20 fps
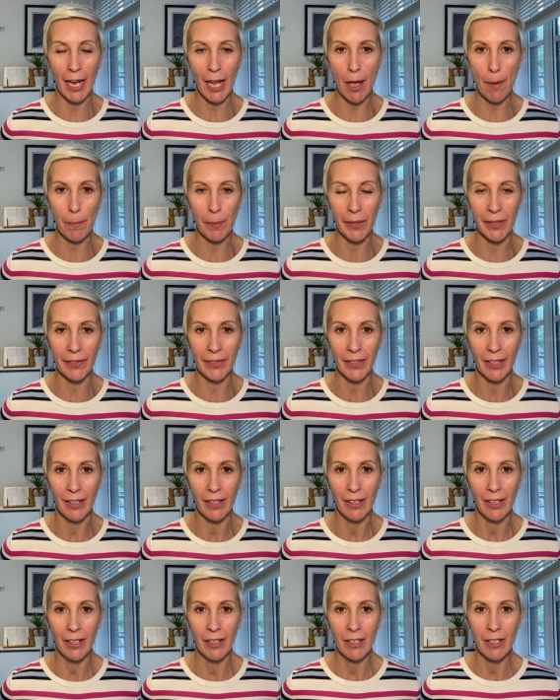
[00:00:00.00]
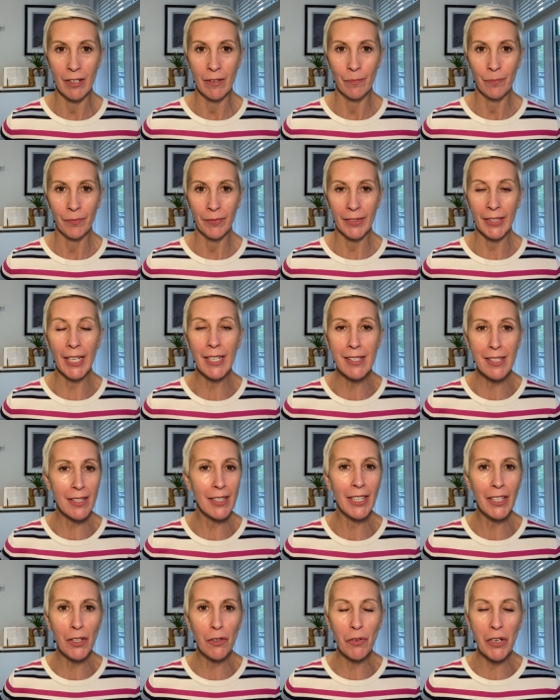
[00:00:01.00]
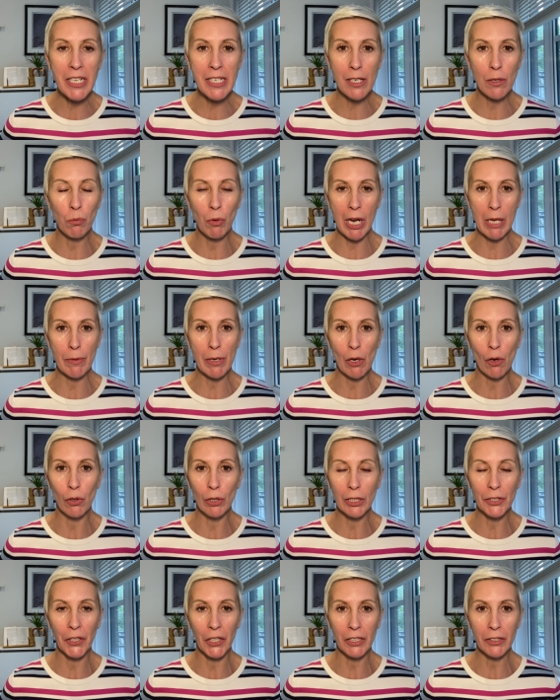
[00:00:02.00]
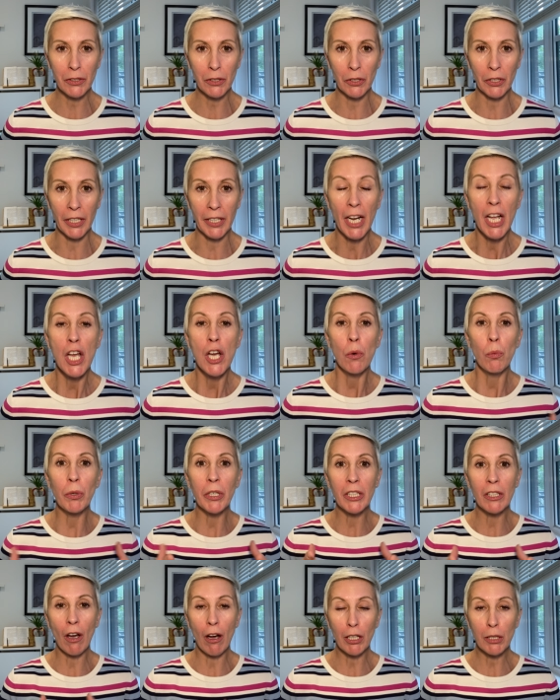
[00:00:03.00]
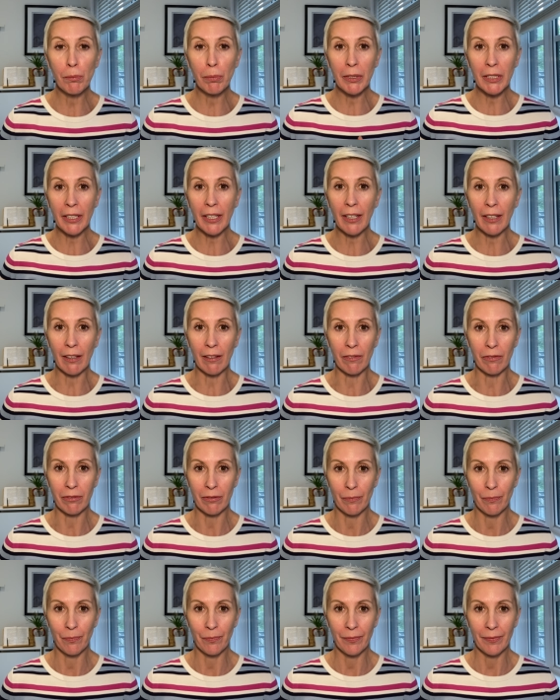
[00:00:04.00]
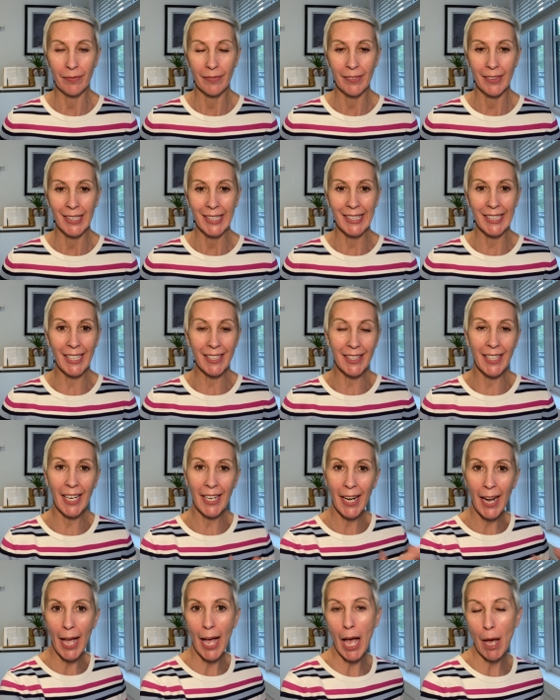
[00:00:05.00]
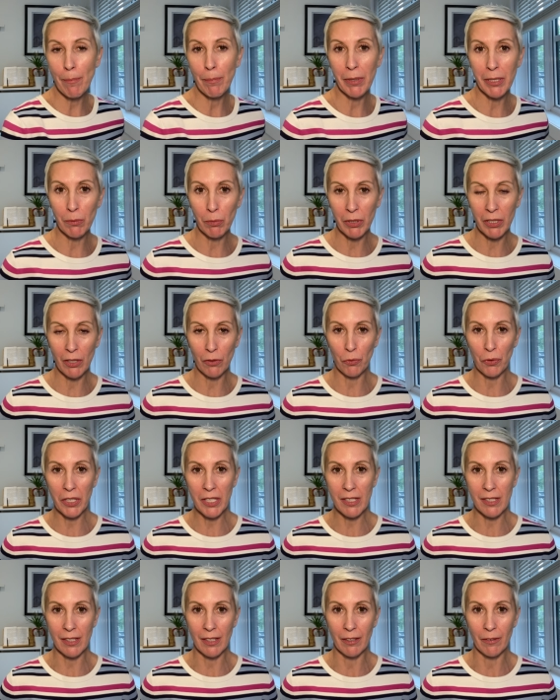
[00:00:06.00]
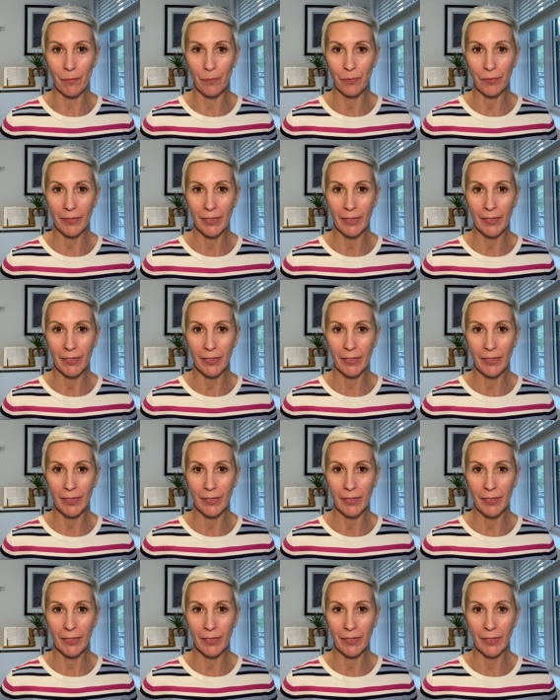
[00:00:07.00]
happened. That's another reason why we hold on to it. We don't believe that that happened with the reason.